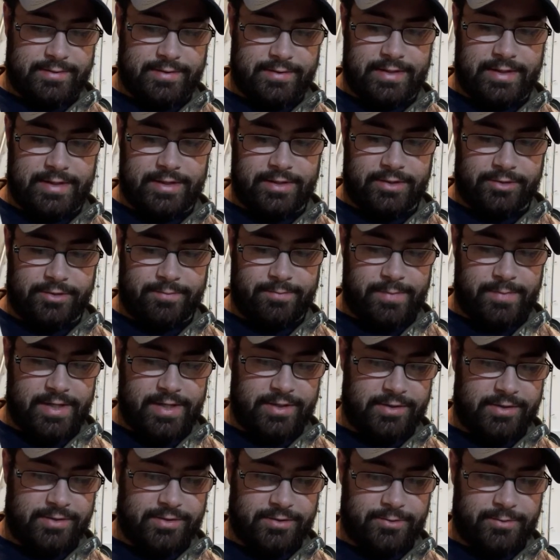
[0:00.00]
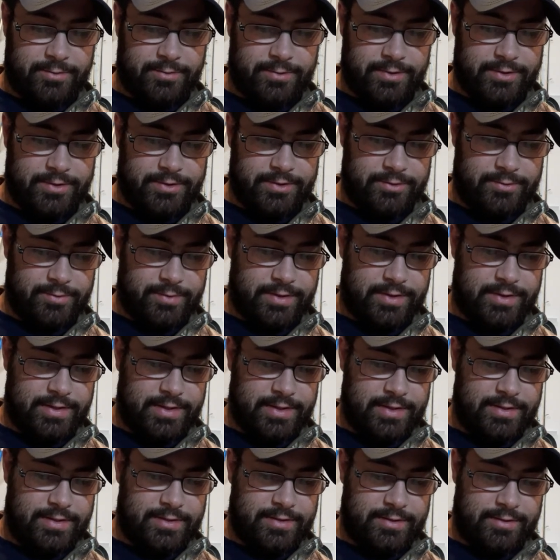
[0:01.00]
Killed many squirrels with
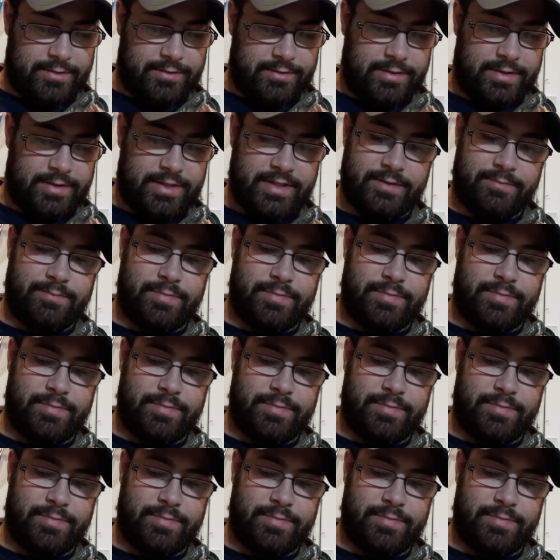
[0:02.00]
these already.